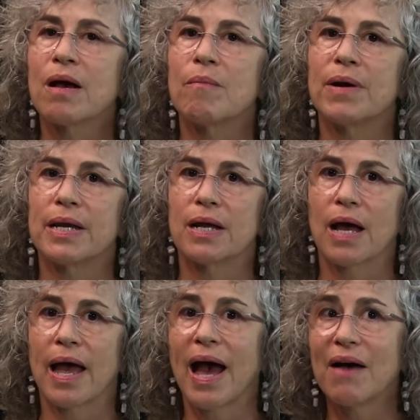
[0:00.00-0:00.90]
But
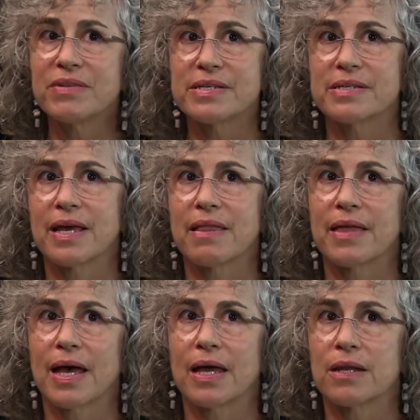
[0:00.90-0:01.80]
I have to say
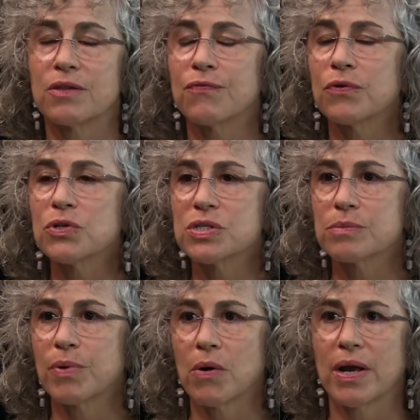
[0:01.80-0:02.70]
that the first
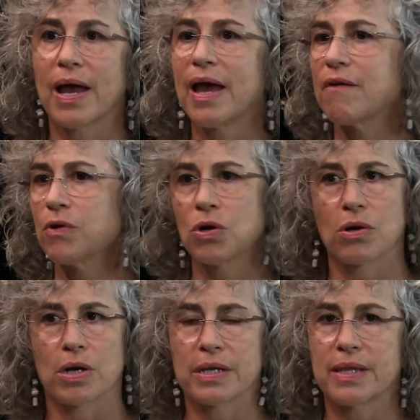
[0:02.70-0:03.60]
poet I ever
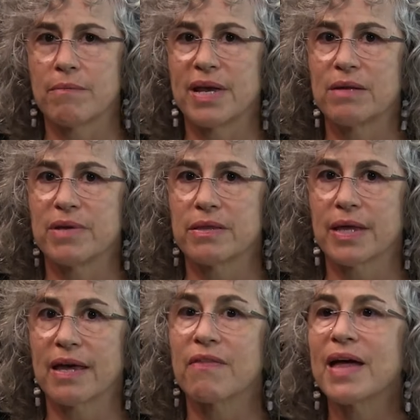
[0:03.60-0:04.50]
heard that made me
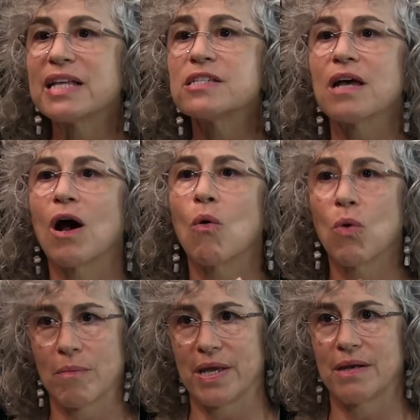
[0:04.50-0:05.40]
think, that's a
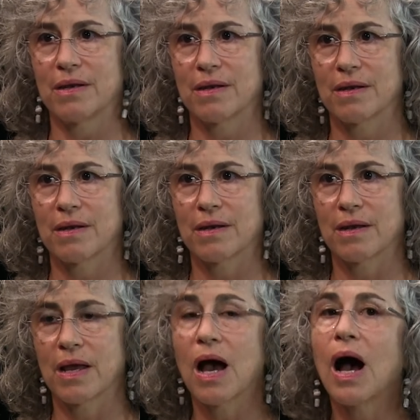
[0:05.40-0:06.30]
woman.
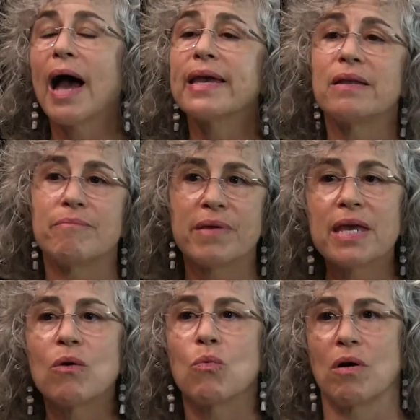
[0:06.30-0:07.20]
I can be
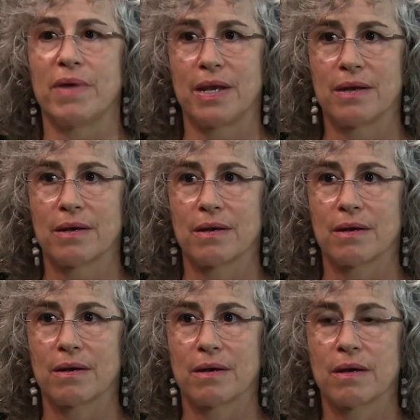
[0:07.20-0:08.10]
a woman,
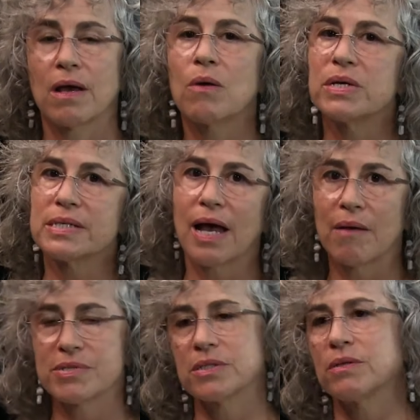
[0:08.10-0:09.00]
was
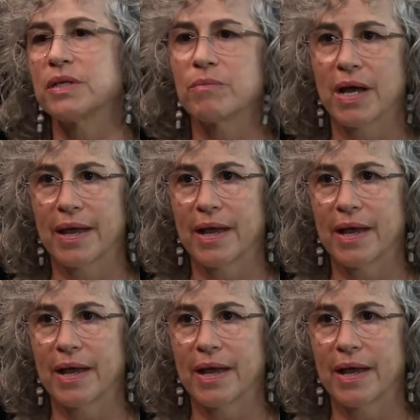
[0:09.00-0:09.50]
absolutely Maya